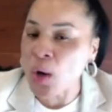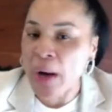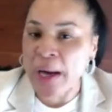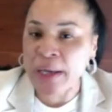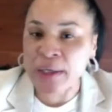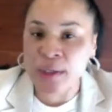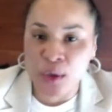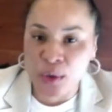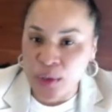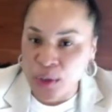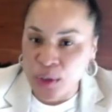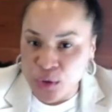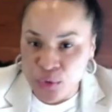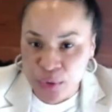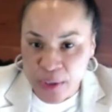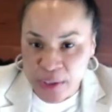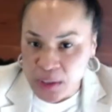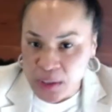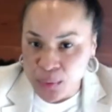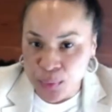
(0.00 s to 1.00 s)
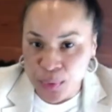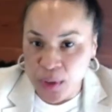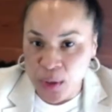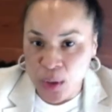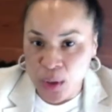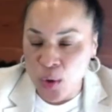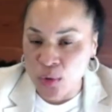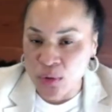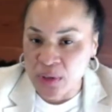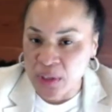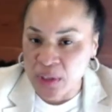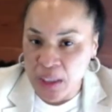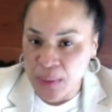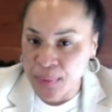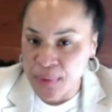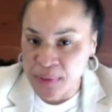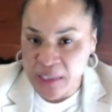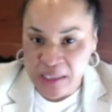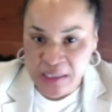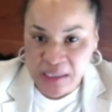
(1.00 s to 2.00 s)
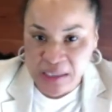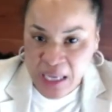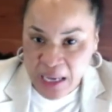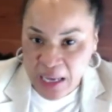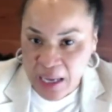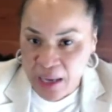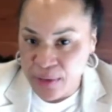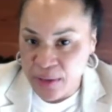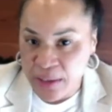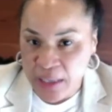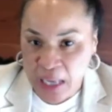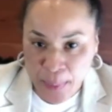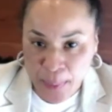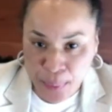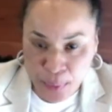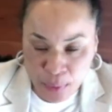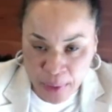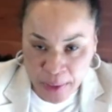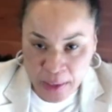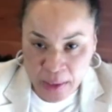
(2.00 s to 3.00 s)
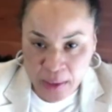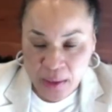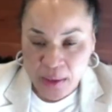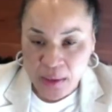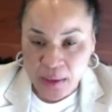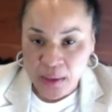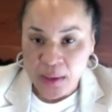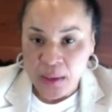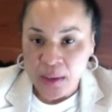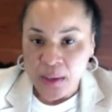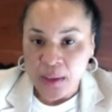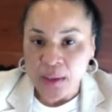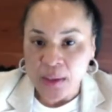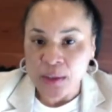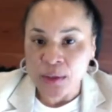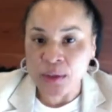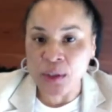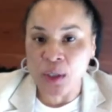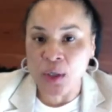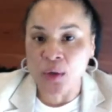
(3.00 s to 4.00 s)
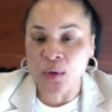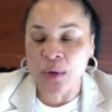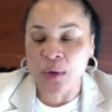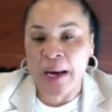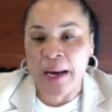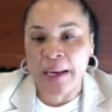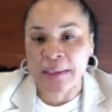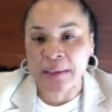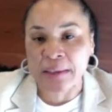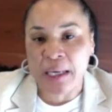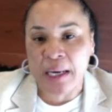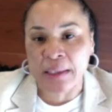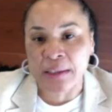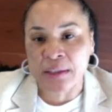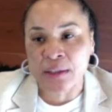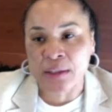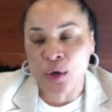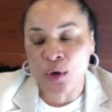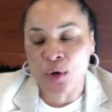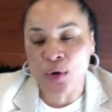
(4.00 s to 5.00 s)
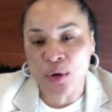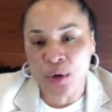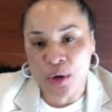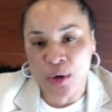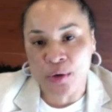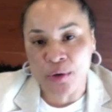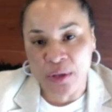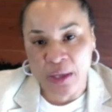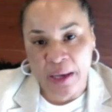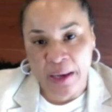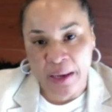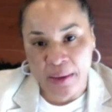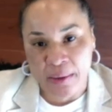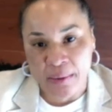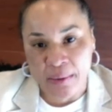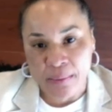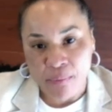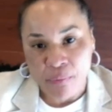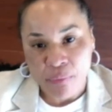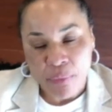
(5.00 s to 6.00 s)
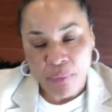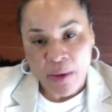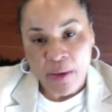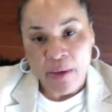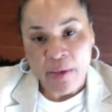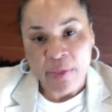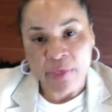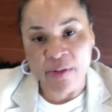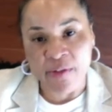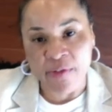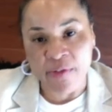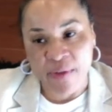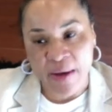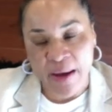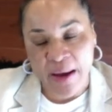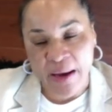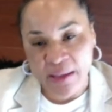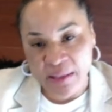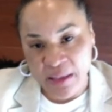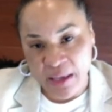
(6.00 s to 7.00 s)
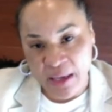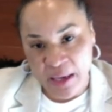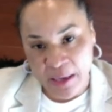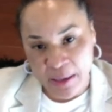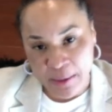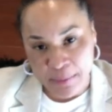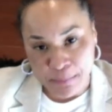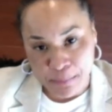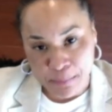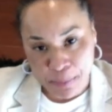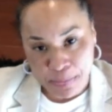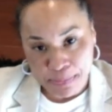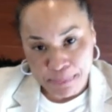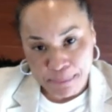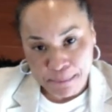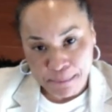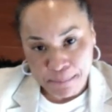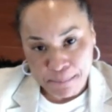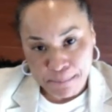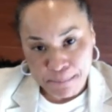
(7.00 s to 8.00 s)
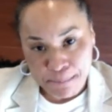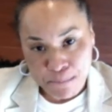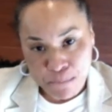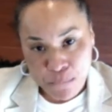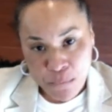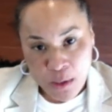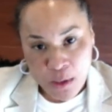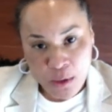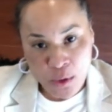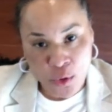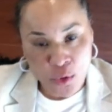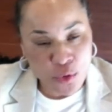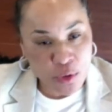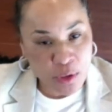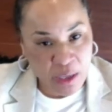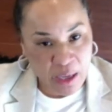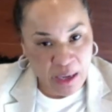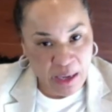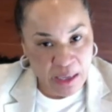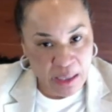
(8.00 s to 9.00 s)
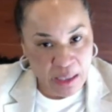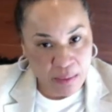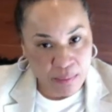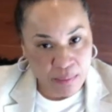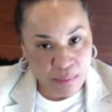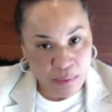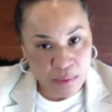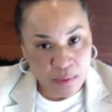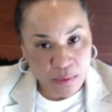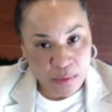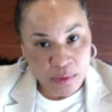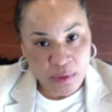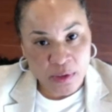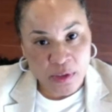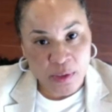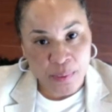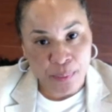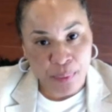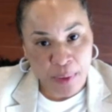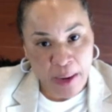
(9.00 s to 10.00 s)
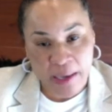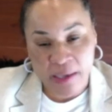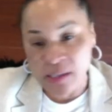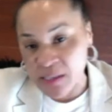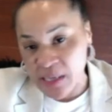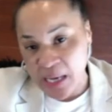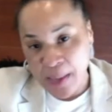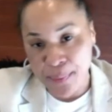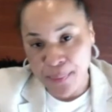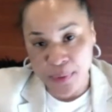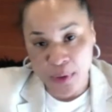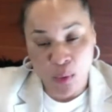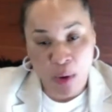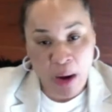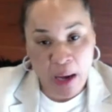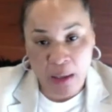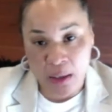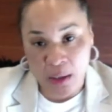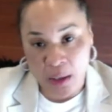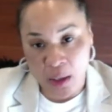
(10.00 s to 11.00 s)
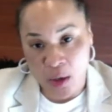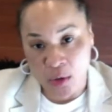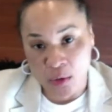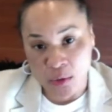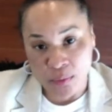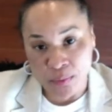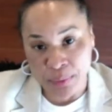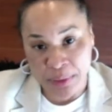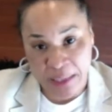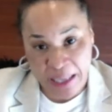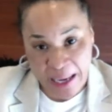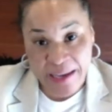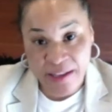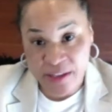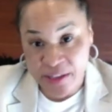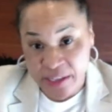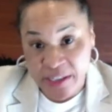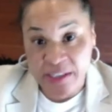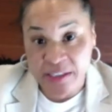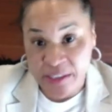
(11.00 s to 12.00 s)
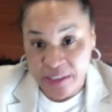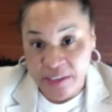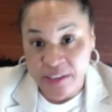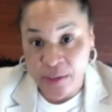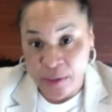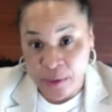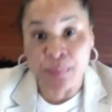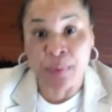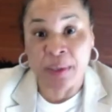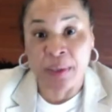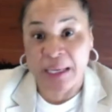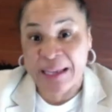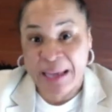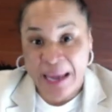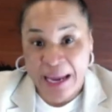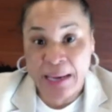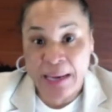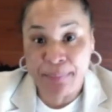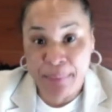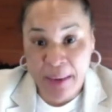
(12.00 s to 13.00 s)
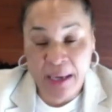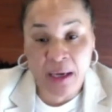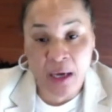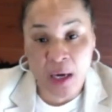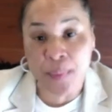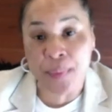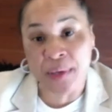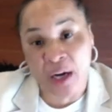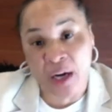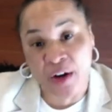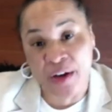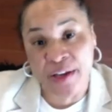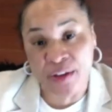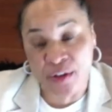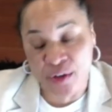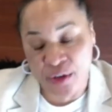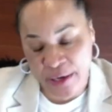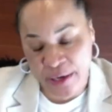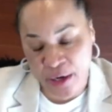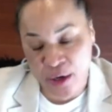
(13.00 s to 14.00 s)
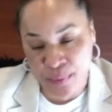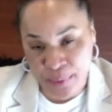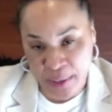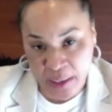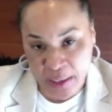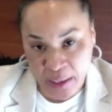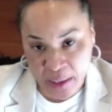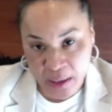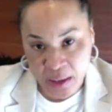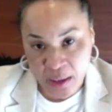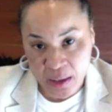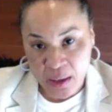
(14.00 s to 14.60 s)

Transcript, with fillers: I don't address it with the whole team because that's not how they operate so I I told her that the fact that you came to practice this happened a while ago but I had to but it came back up in our end of the year meeting.